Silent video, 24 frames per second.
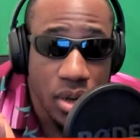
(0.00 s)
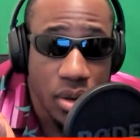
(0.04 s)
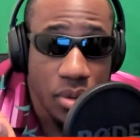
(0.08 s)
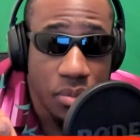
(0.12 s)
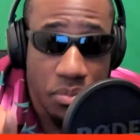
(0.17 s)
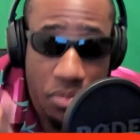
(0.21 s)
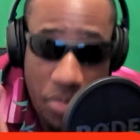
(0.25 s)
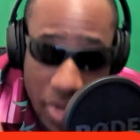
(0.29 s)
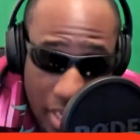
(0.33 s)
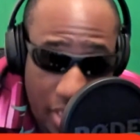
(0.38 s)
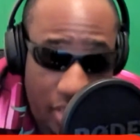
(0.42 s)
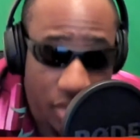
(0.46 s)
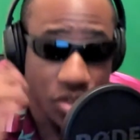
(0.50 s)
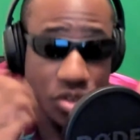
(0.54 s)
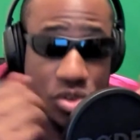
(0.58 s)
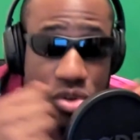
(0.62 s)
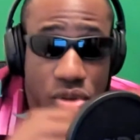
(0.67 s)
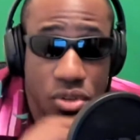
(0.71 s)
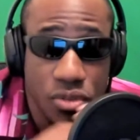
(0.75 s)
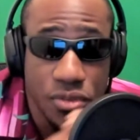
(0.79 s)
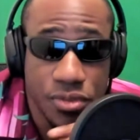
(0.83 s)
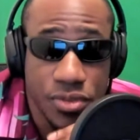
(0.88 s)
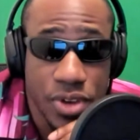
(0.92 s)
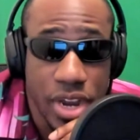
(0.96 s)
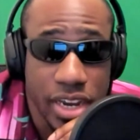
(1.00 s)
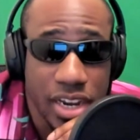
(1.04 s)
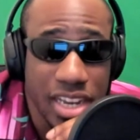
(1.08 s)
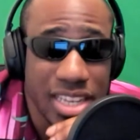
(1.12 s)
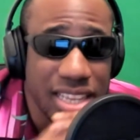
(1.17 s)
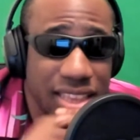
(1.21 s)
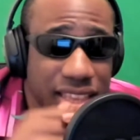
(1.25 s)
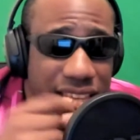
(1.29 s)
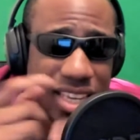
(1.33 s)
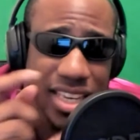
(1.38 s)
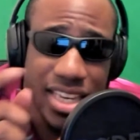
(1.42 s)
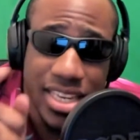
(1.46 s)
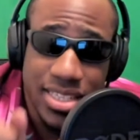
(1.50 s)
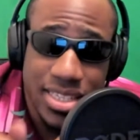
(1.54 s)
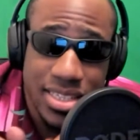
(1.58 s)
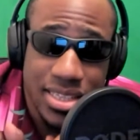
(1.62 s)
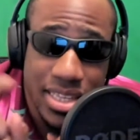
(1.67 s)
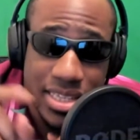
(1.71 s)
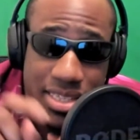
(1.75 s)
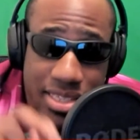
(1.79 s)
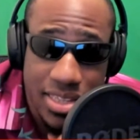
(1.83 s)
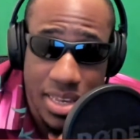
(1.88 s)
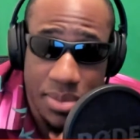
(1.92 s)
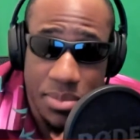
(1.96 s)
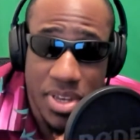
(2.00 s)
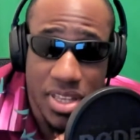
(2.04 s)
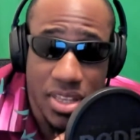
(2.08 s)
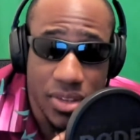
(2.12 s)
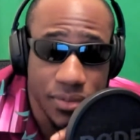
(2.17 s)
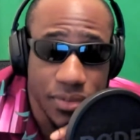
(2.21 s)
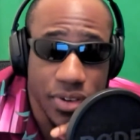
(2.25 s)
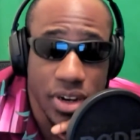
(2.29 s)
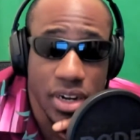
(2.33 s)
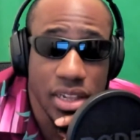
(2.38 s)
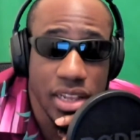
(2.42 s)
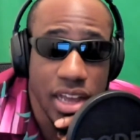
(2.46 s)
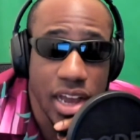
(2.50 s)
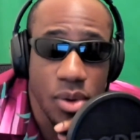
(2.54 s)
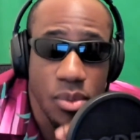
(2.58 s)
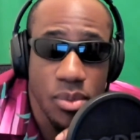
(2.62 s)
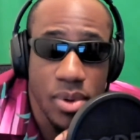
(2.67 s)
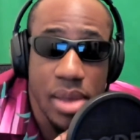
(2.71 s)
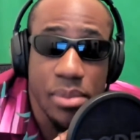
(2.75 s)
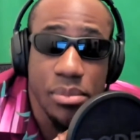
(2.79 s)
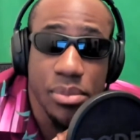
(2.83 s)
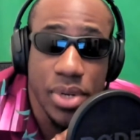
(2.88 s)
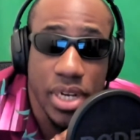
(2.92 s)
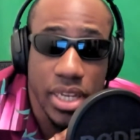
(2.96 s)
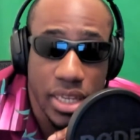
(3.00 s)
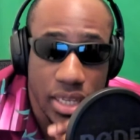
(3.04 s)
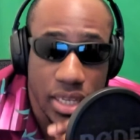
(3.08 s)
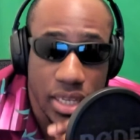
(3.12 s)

make it to the final, because I think isn't the semi and the final at Wembley?